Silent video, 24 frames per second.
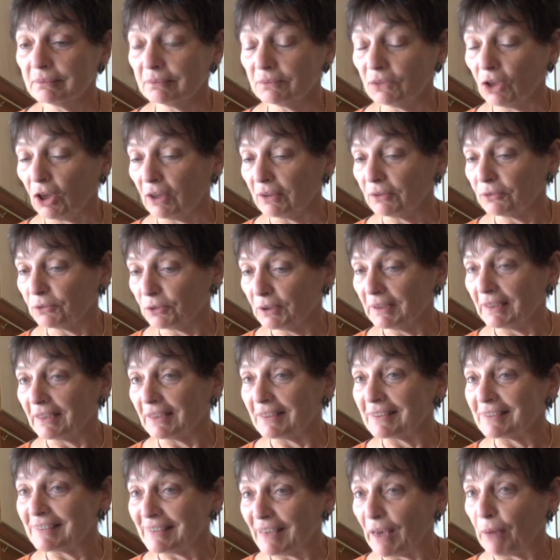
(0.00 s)
not really
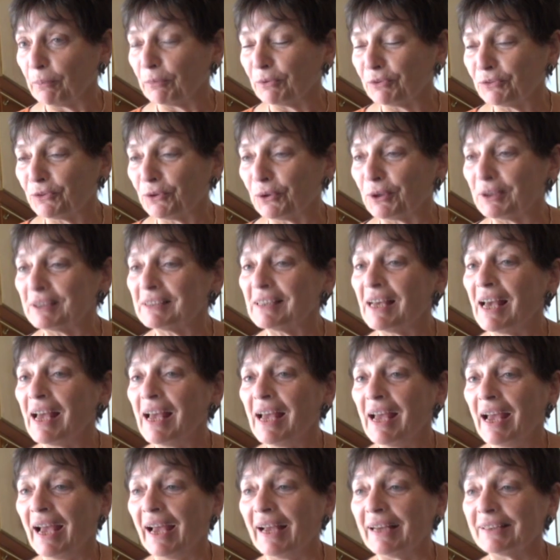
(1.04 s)
the same, of course,
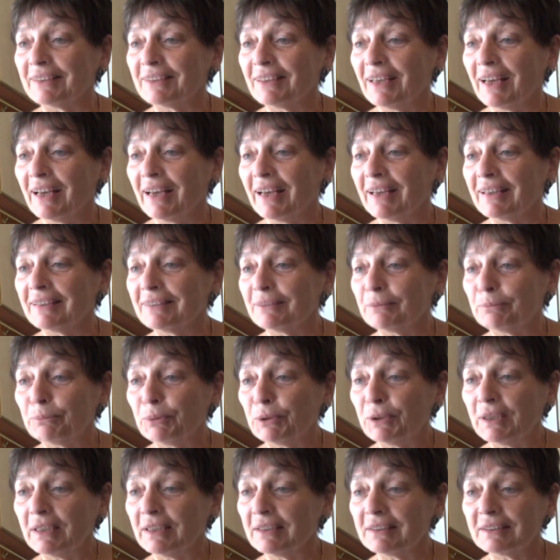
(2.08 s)
and
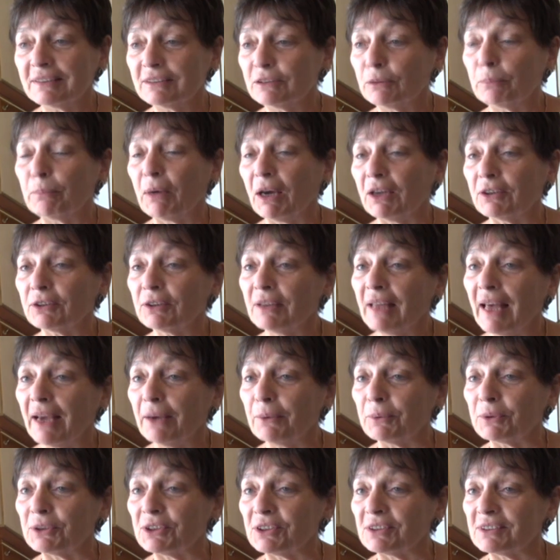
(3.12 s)
putting it into modern
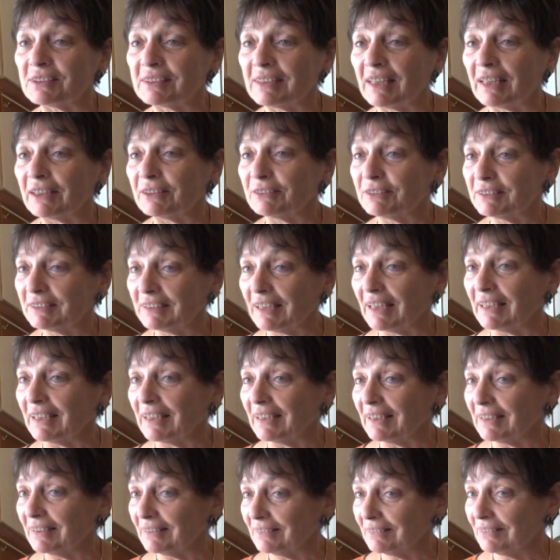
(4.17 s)
language instead of
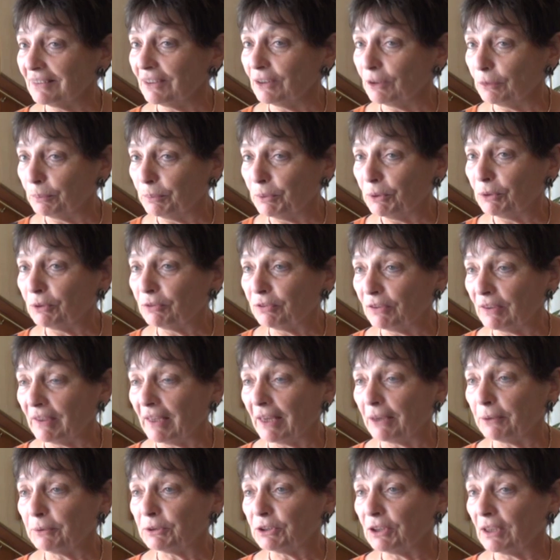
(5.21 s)
studying it in the beautiful
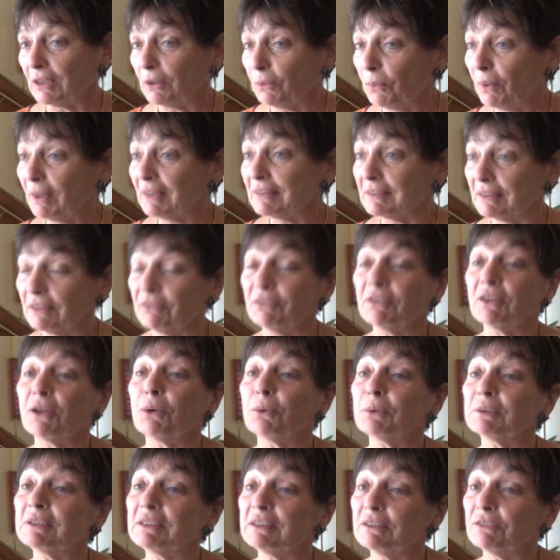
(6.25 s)
language that it was, even
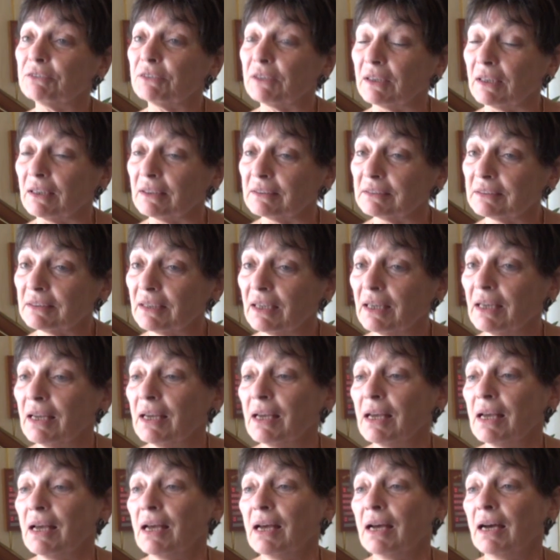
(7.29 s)
though it was difficult.
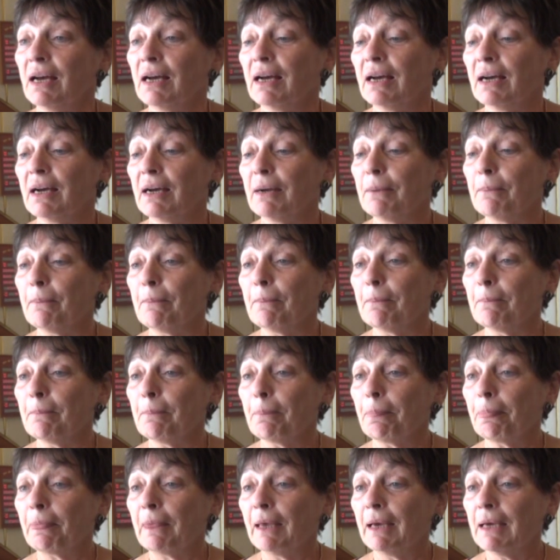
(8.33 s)

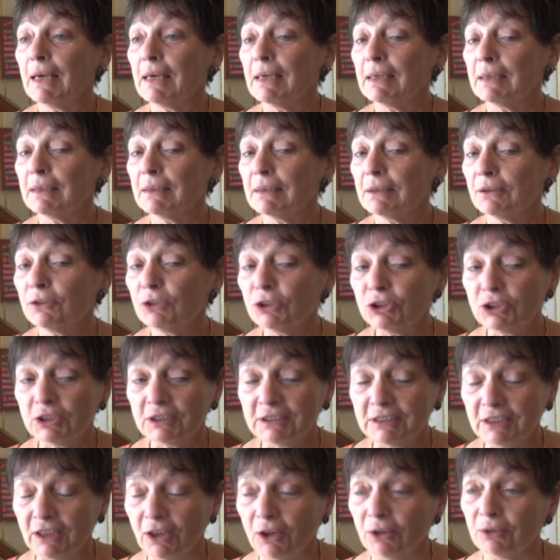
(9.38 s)
Gush
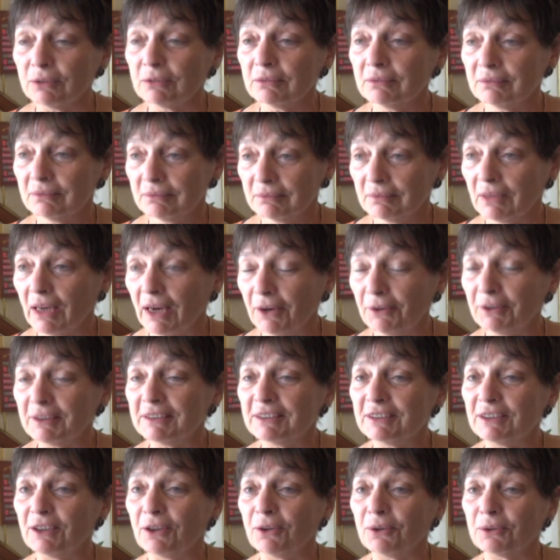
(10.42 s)
Etzion, Har
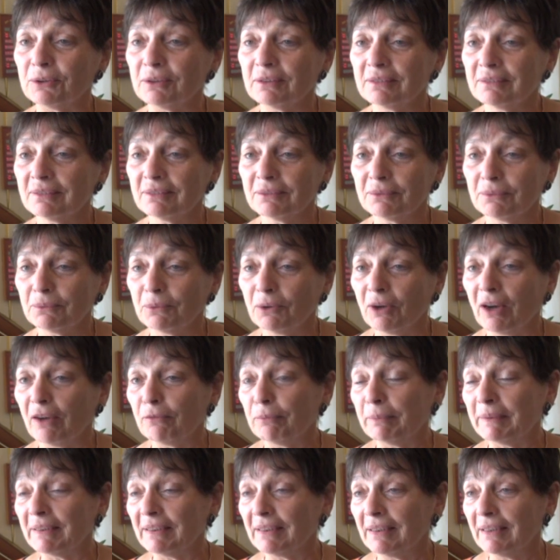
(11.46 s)
Etzion, where
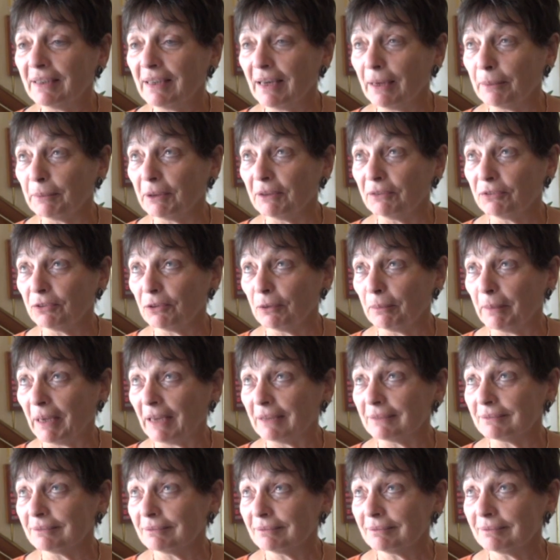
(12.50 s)
I've been coming for
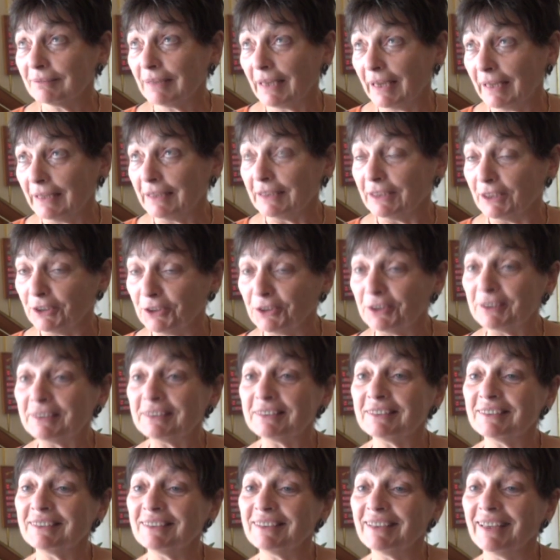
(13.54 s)
about 8
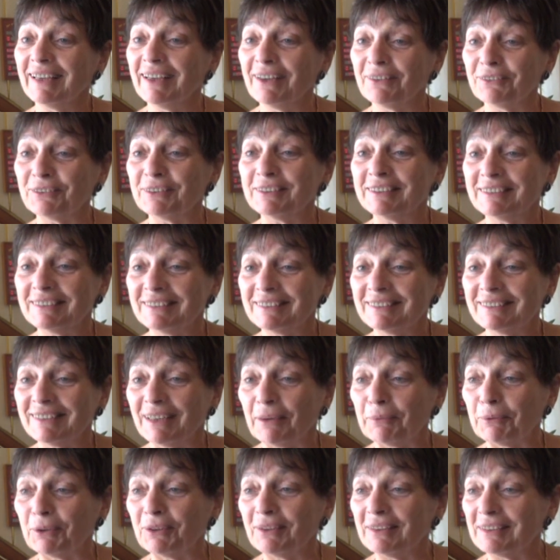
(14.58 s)
years every
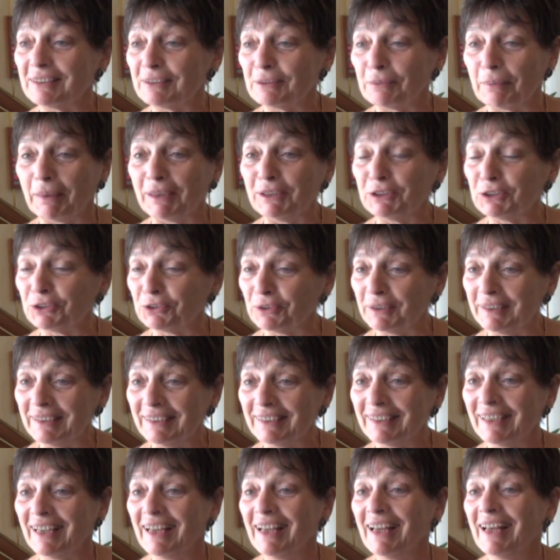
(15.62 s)
summer. This is my treat,
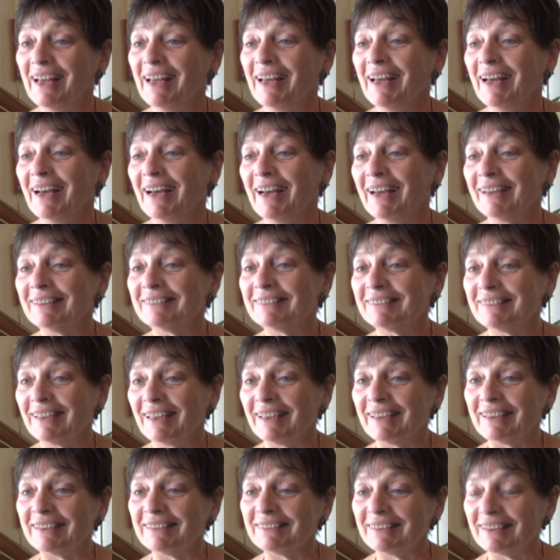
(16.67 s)
and
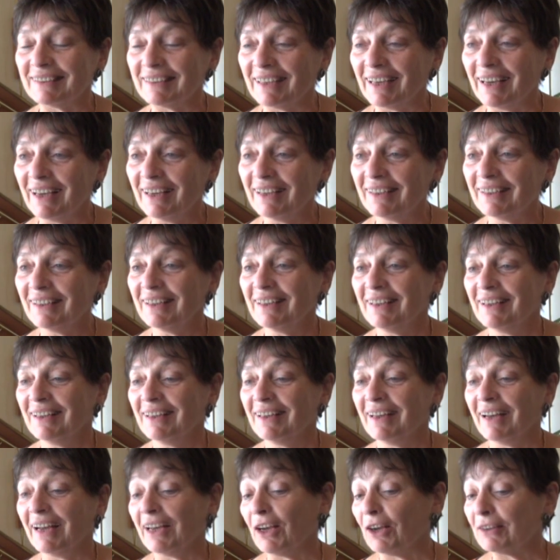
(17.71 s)
studying Tanakh.
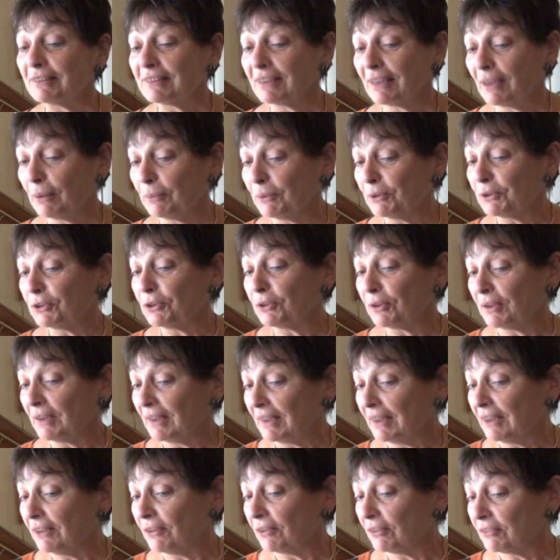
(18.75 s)
I also come here during
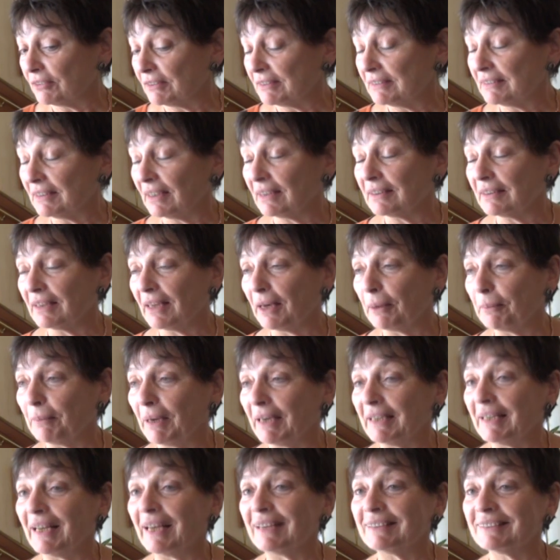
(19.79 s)
the year every Sunday, I
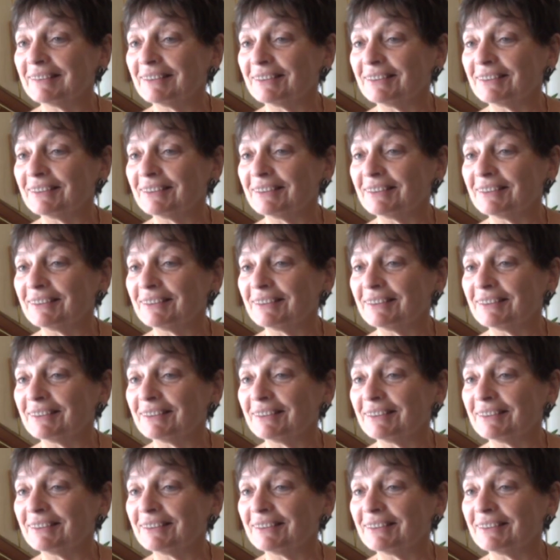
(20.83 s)
might add,